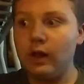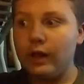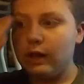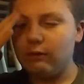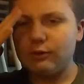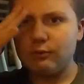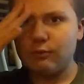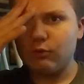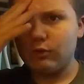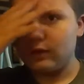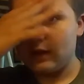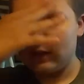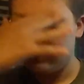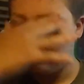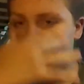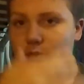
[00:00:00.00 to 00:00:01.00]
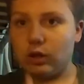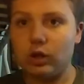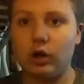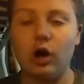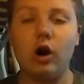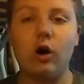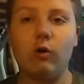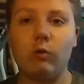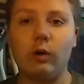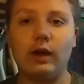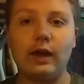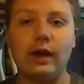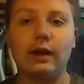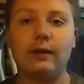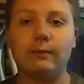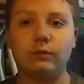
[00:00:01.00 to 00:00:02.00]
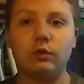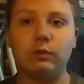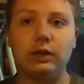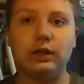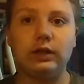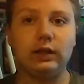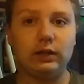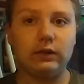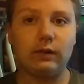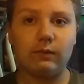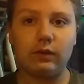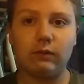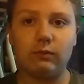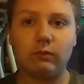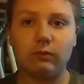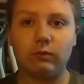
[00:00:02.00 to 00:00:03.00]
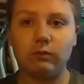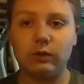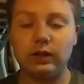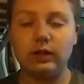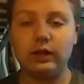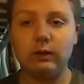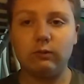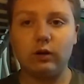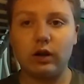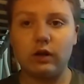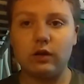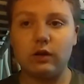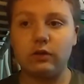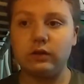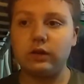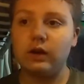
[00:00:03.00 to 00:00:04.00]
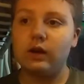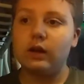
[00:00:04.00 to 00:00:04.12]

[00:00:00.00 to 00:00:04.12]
It was more like something, oh yeah, we need something. We need one of those.